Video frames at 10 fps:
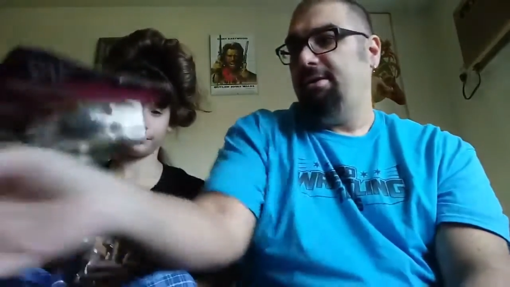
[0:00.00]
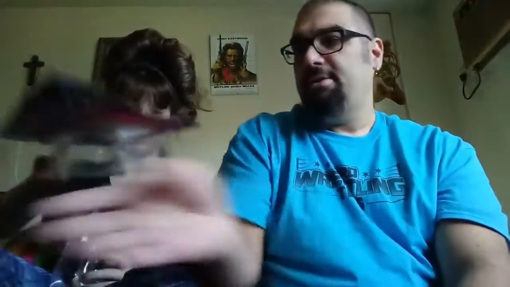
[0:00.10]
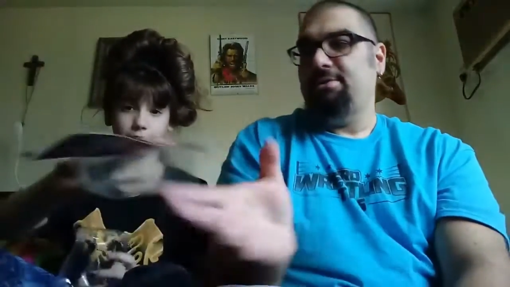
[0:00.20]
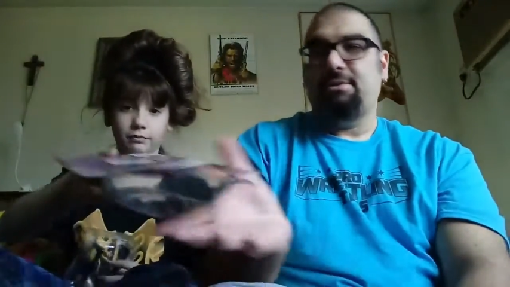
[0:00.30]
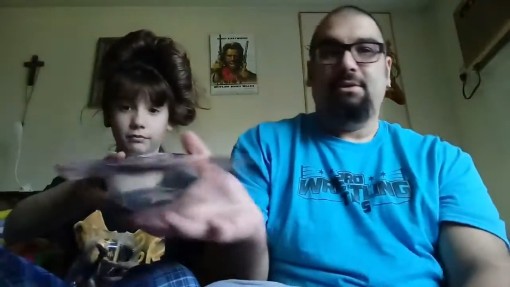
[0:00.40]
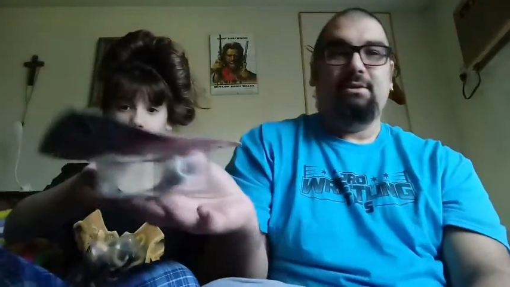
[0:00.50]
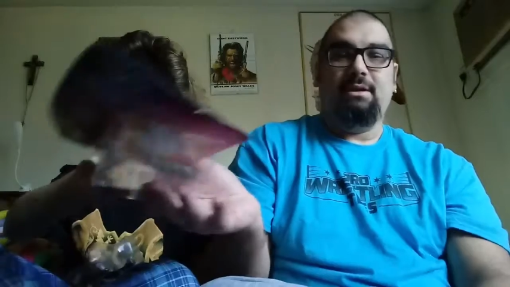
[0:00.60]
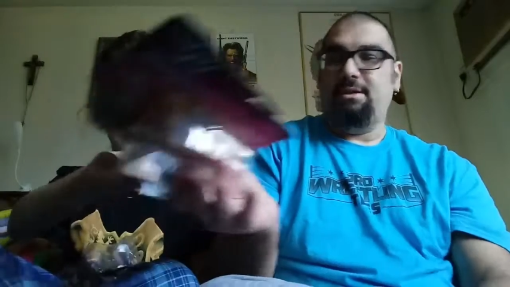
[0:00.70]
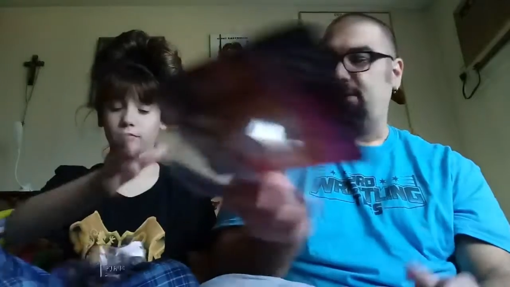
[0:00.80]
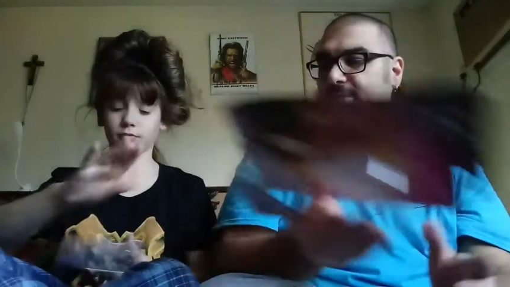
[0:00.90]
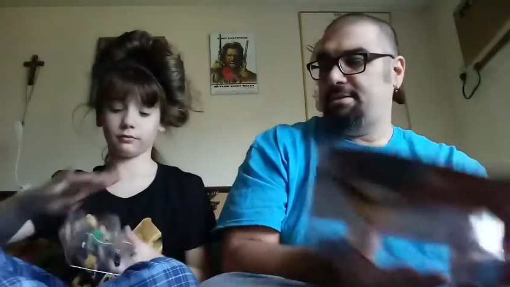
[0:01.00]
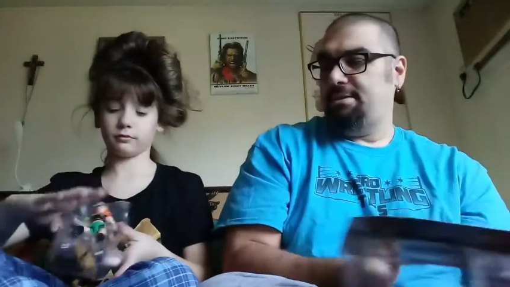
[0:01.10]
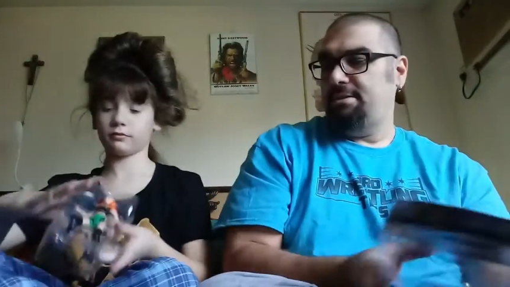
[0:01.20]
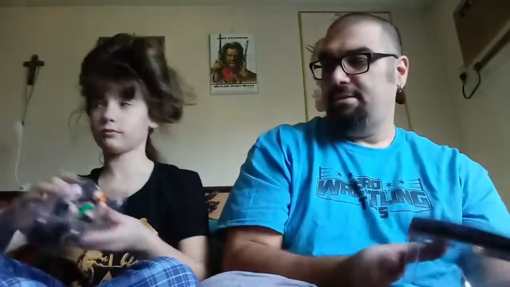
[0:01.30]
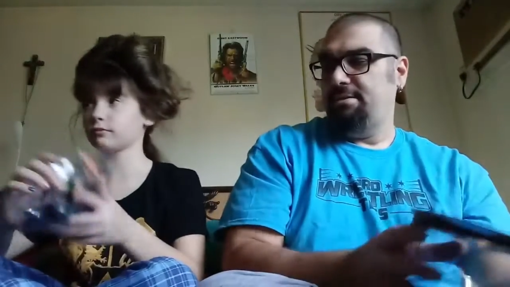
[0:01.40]
Speaker 1: and here's
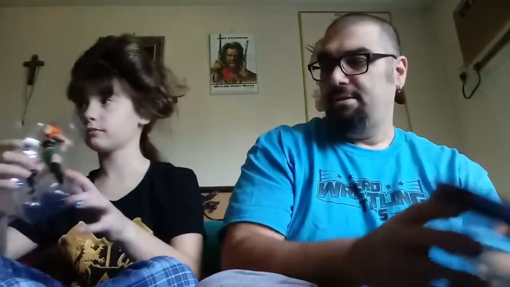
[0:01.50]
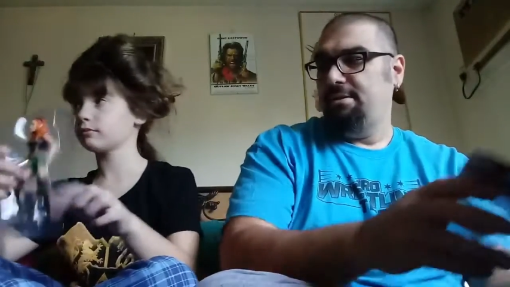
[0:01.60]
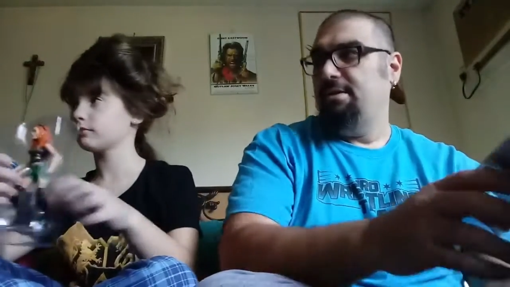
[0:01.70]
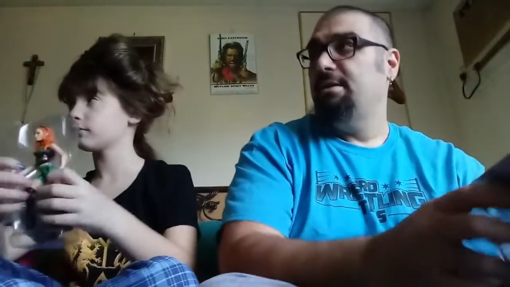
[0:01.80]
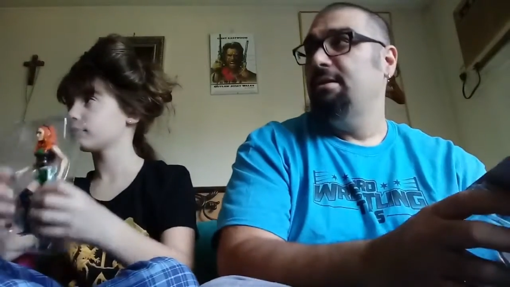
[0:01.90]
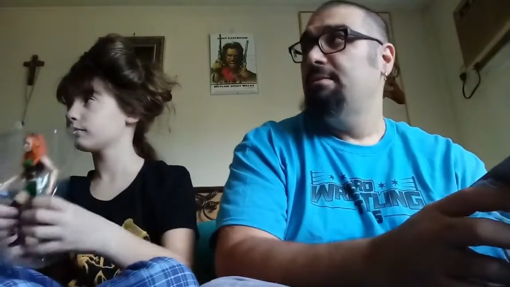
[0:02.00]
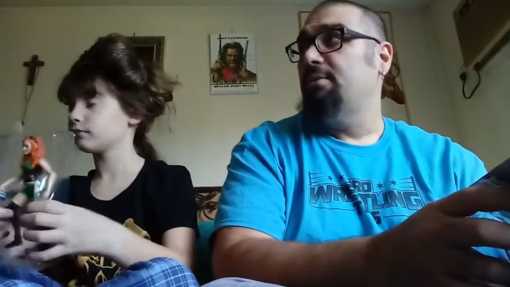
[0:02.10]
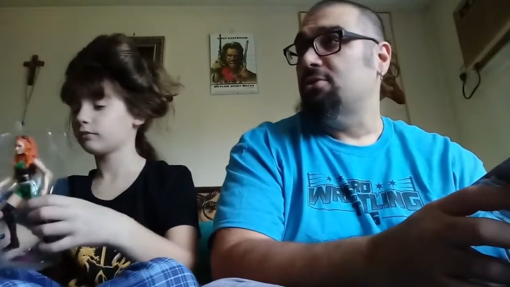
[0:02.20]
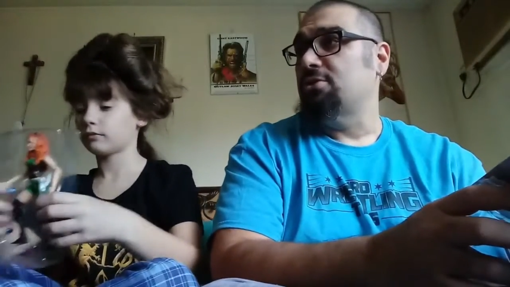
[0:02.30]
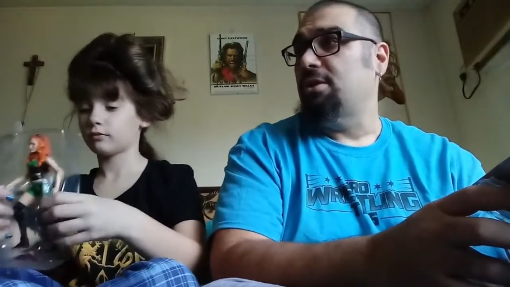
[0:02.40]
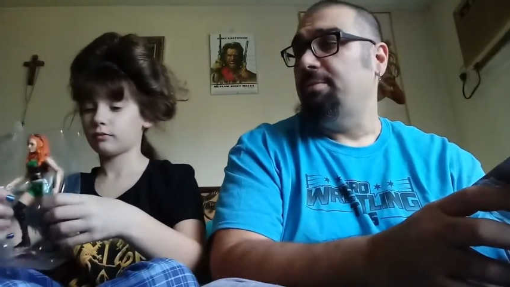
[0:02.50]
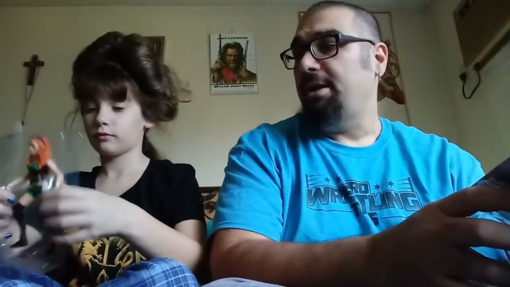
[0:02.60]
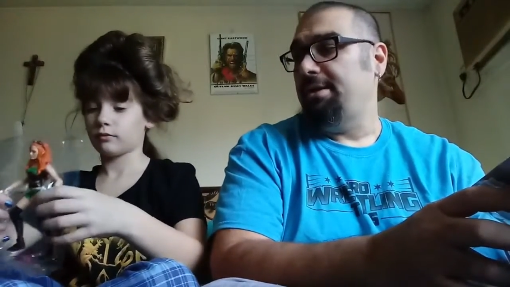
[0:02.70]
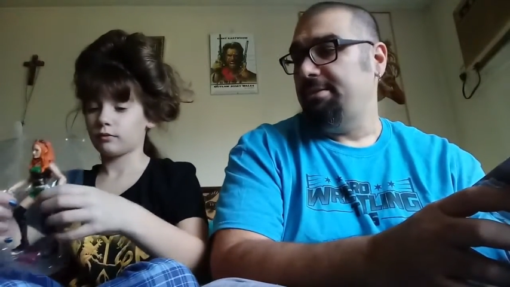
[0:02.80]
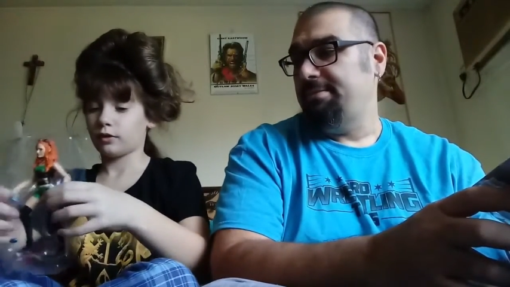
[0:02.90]
this. Push on her
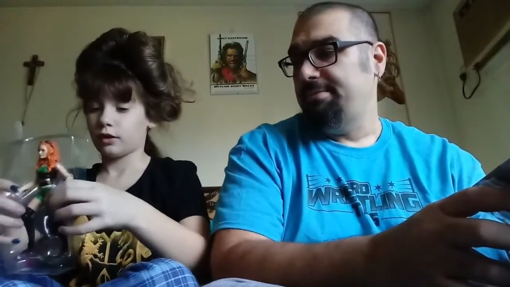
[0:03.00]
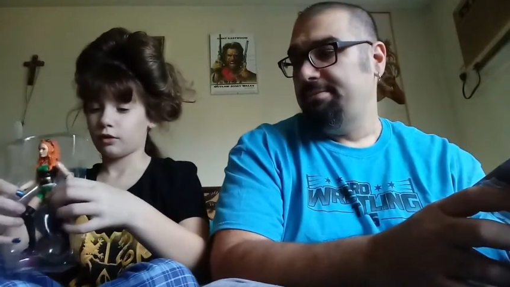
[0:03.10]
butt.